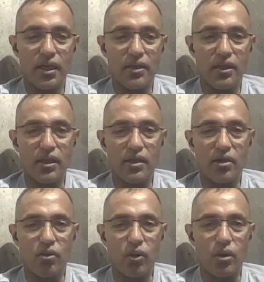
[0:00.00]
I think that the
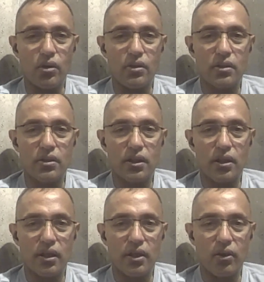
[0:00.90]
quarters,
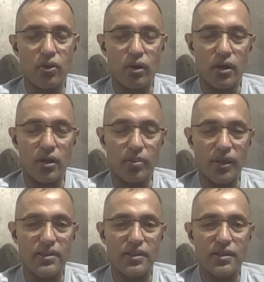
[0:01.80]
the
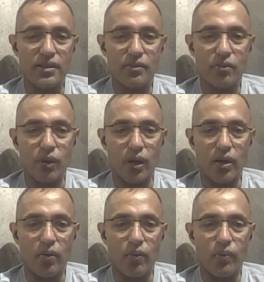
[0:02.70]
places
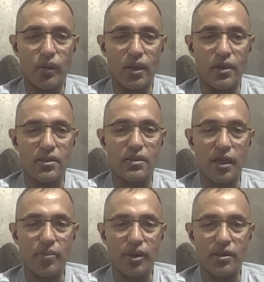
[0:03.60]
where
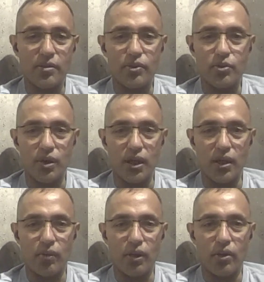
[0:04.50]
type of customers we
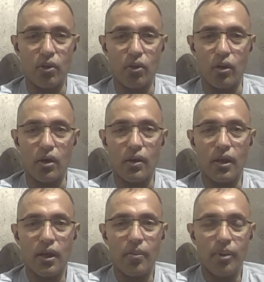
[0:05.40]
deal with, or
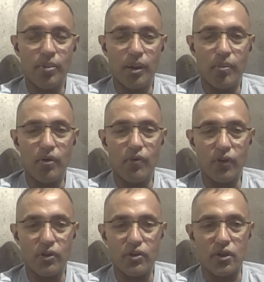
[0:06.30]
people are more
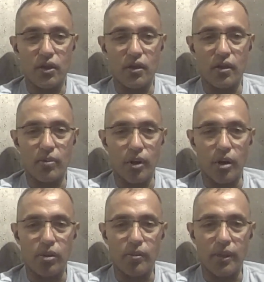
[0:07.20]
focused on the
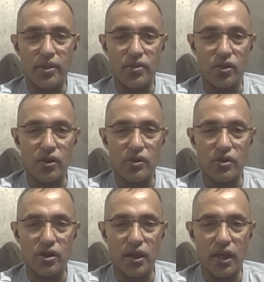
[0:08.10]
problem and the
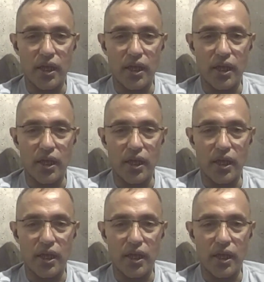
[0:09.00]
solution. I